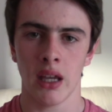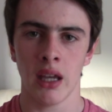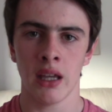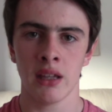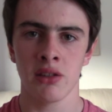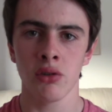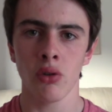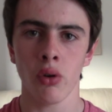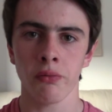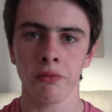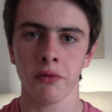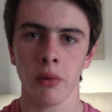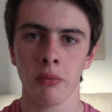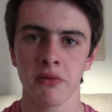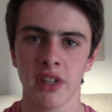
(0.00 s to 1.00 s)
is not
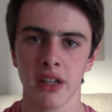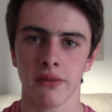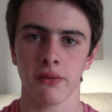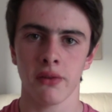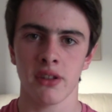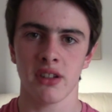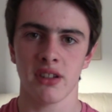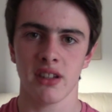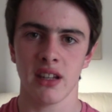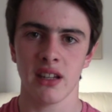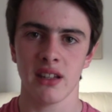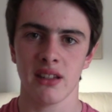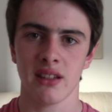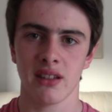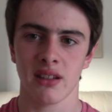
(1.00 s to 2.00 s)
from
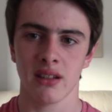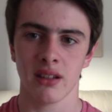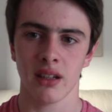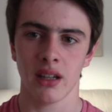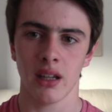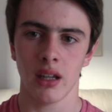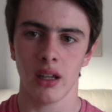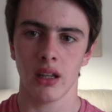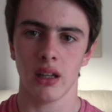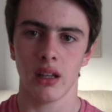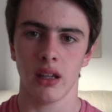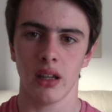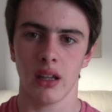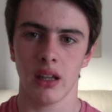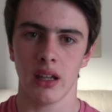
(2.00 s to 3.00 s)
differences
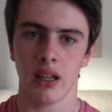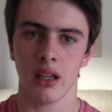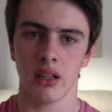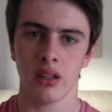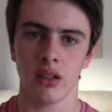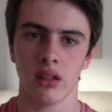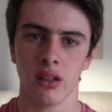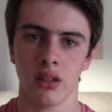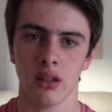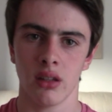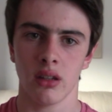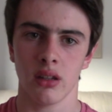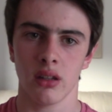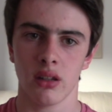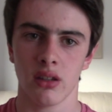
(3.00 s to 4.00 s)

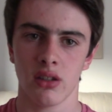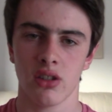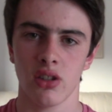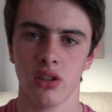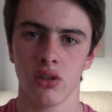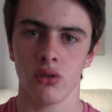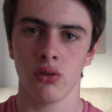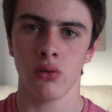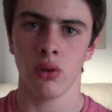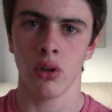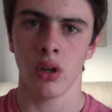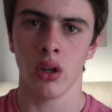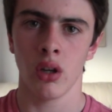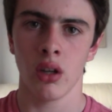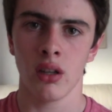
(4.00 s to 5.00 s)
into
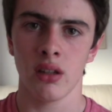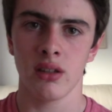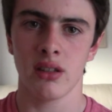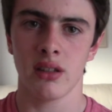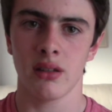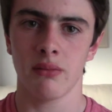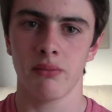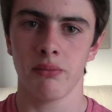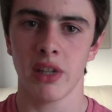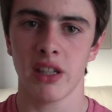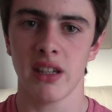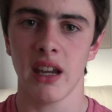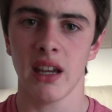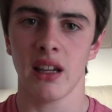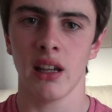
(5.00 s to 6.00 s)

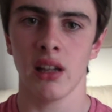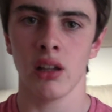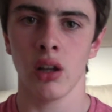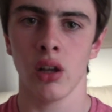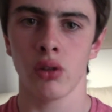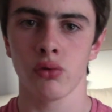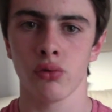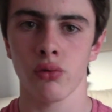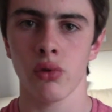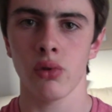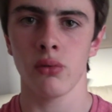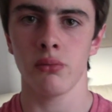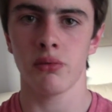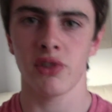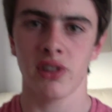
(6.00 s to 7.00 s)
particular
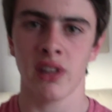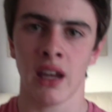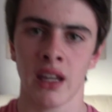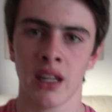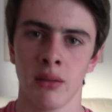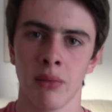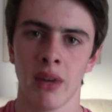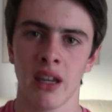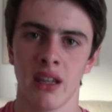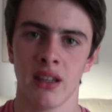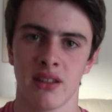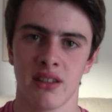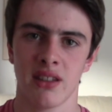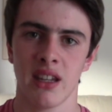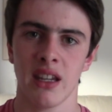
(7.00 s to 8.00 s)
groups that you may
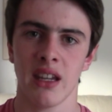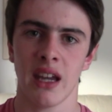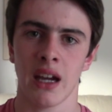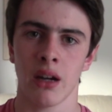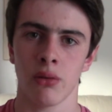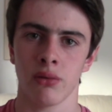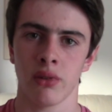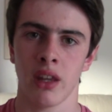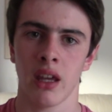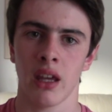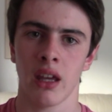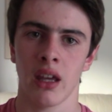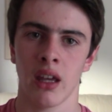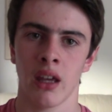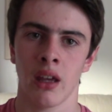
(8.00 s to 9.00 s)
see out
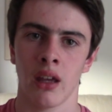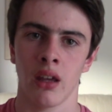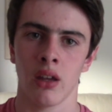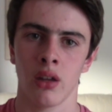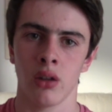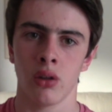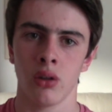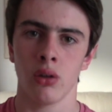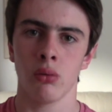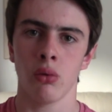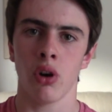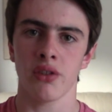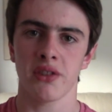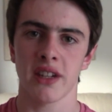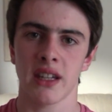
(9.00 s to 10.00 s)
there who
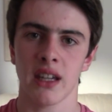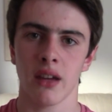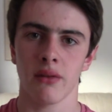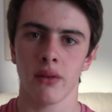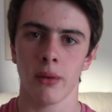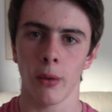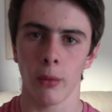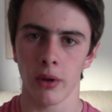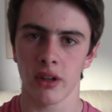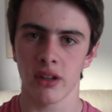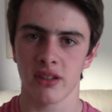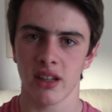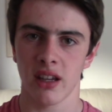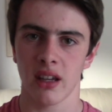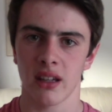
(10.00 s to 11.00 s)
are together
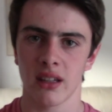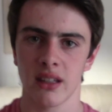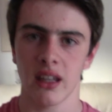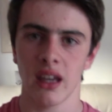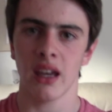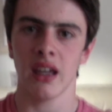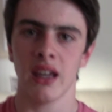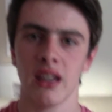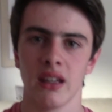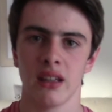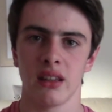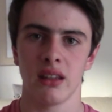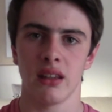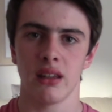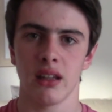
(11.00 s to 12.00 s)
because they're gay
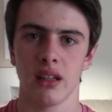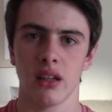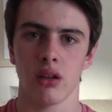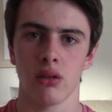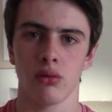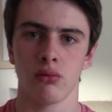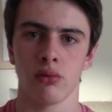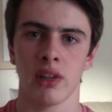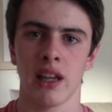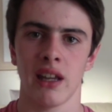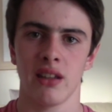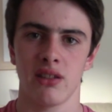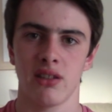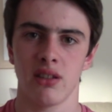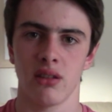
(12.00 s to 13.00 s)
and they don't
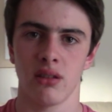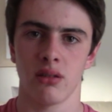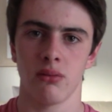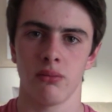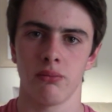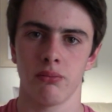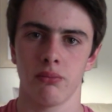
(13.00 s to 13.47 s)
relate to